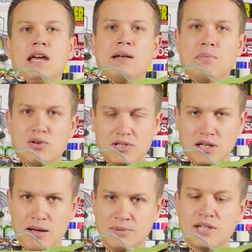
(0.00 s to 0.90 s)
in most
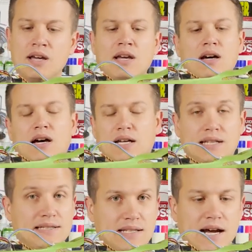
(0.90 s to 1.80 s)
clubs, at
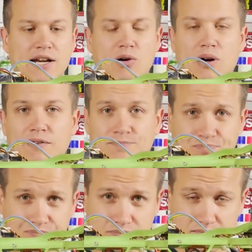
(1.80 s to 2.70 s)
least that I know of.
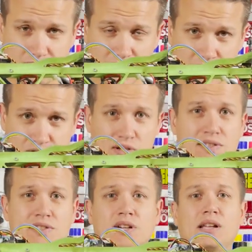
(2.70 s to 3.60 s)
So
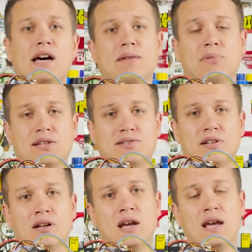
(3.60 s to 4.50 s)
this is a Clod
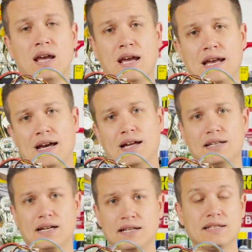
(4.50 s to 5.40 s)
Buster, and
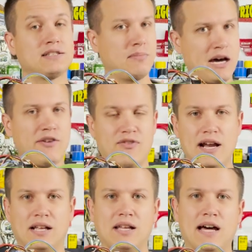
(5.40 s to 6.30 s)
it's a
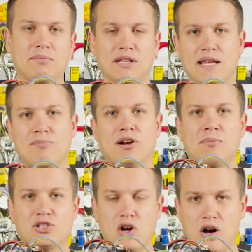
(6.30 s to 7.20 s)
modified Clod, but they pretty
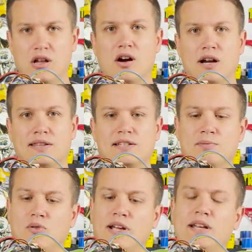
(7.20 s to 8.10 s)
much all are at this
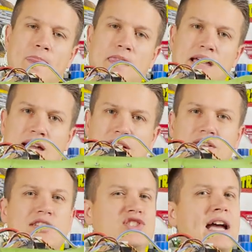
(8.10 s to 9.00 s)
point. And
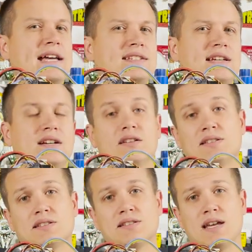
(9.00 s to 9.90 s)
this chassis here,
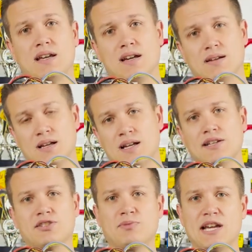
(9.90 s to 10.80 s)
this is a
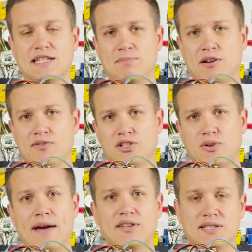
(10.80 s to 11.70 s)
custom chassis my friend
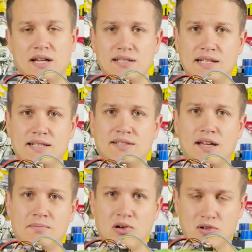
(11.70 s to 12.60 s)
Travis Sutton did,
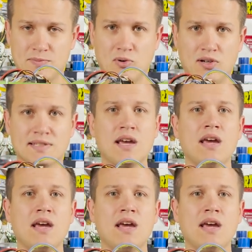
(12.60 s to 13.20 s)
Sutton Motorsports.